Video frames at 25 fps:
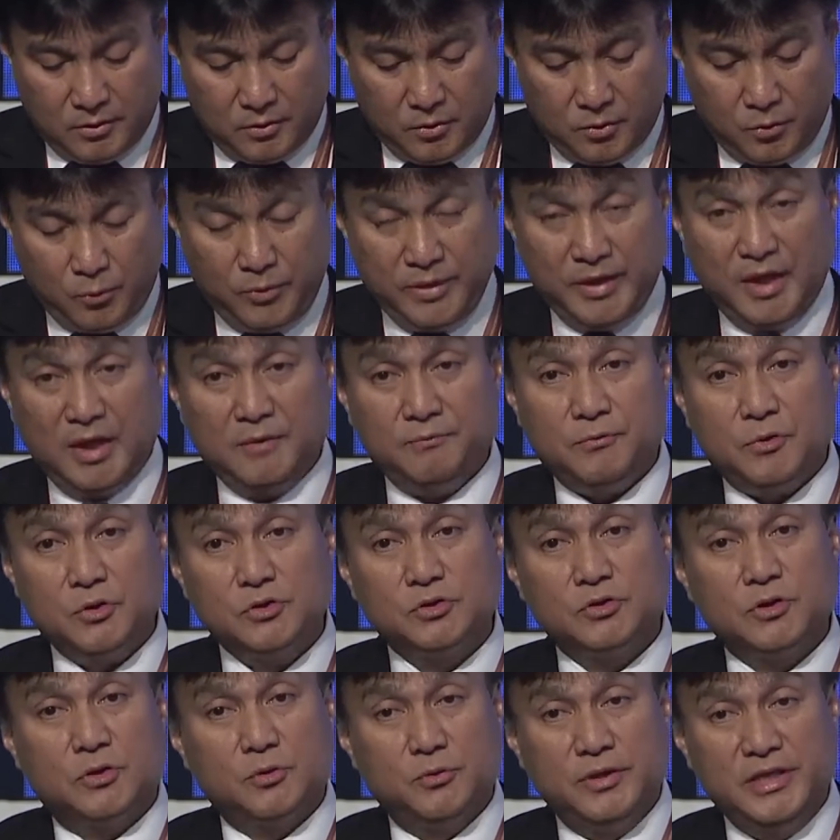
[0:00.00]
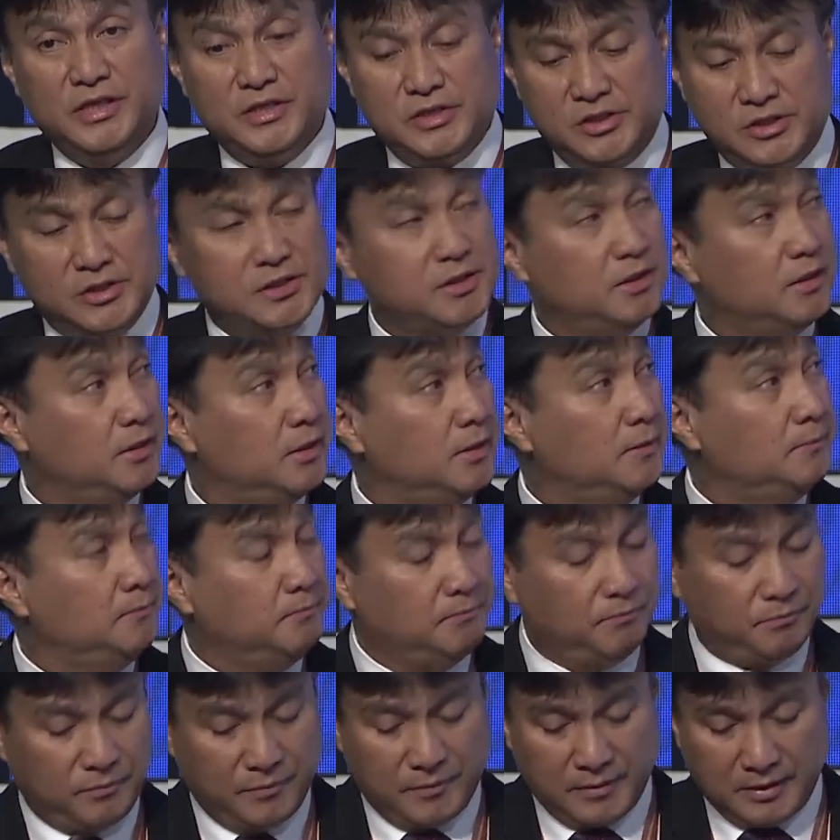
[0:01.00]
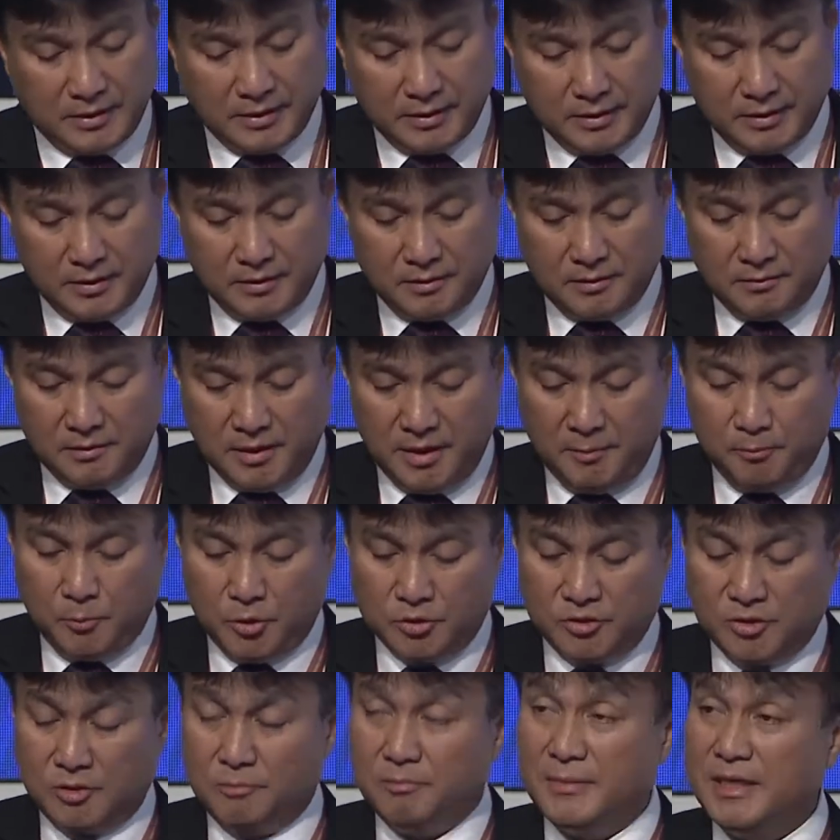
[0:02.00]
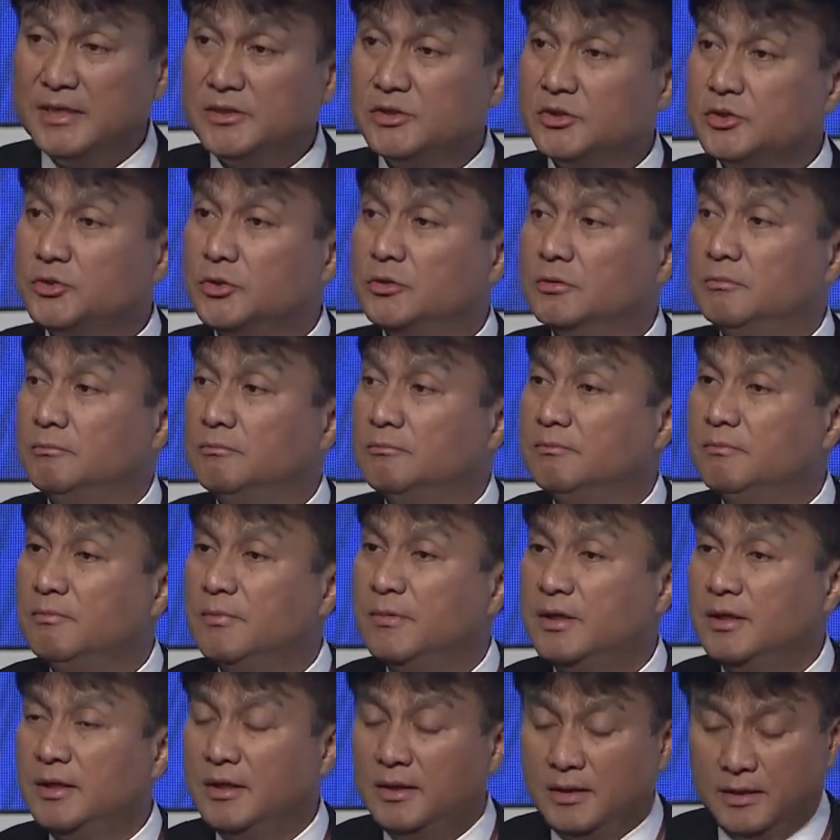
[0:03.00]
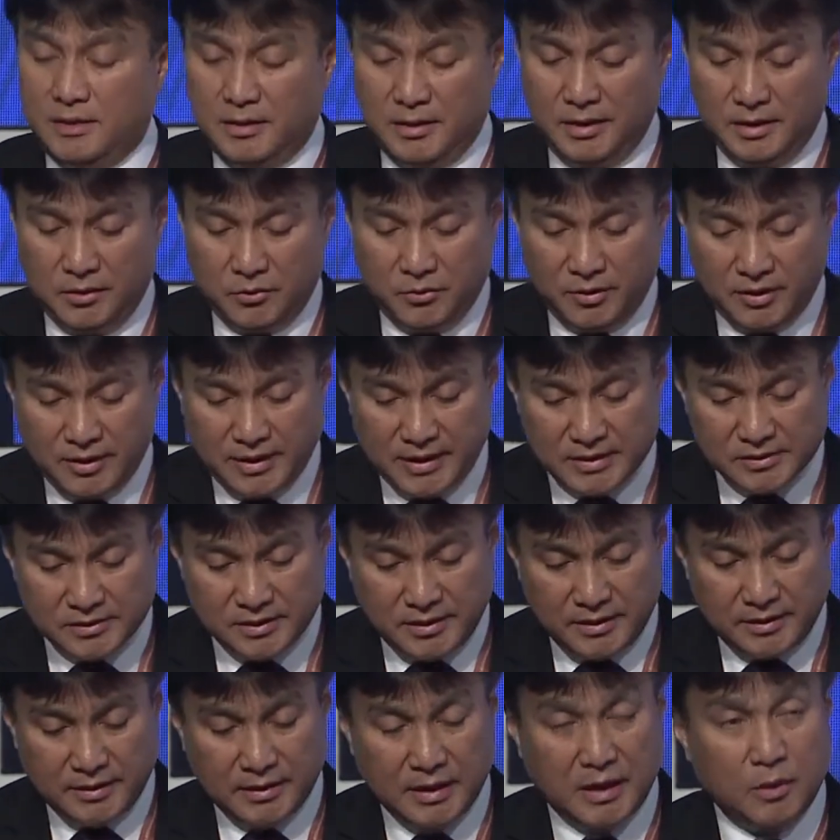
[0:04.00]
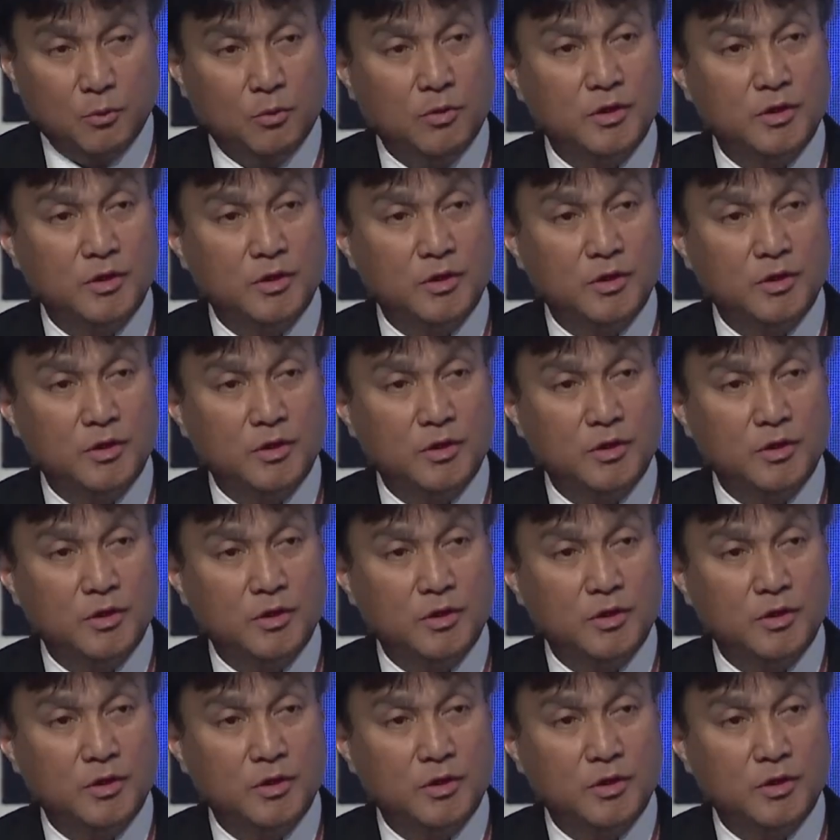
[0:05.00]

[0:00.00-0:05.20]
We have also reached an important milestone in realizing our